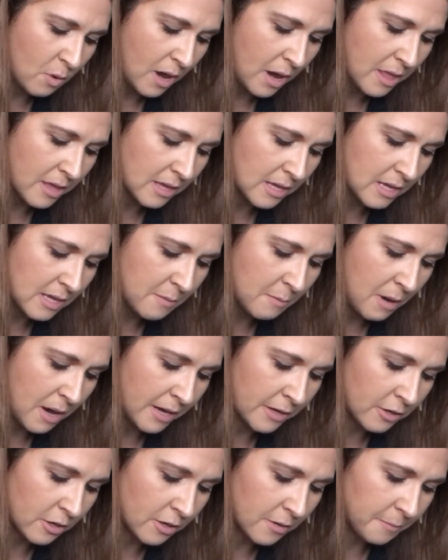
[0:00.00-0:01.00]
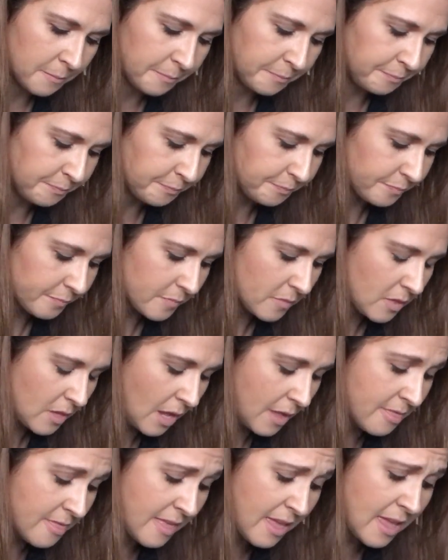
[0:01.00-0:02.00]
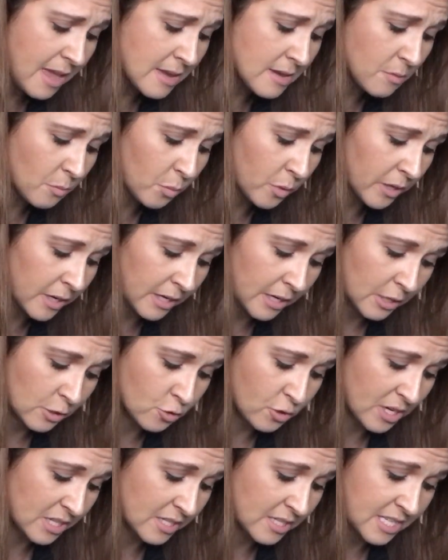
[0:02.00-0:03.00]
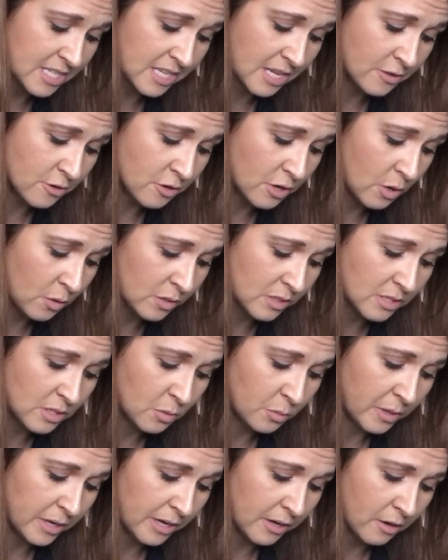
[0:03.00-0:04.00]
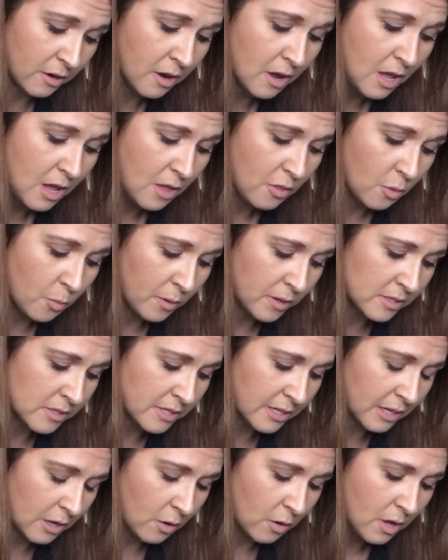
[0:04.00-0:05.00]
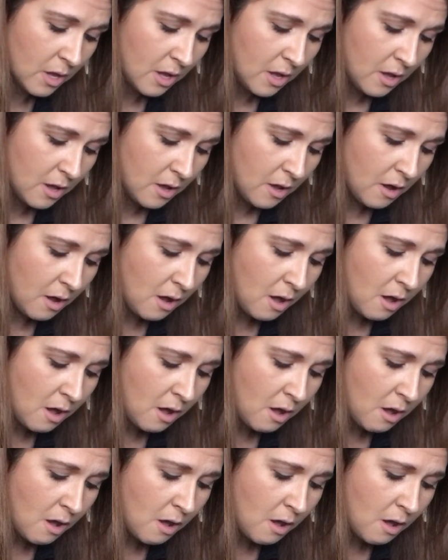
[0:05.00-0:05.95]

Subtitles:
writing E minor. And then we're going to address these other notes that we hear, the ones that go, ah,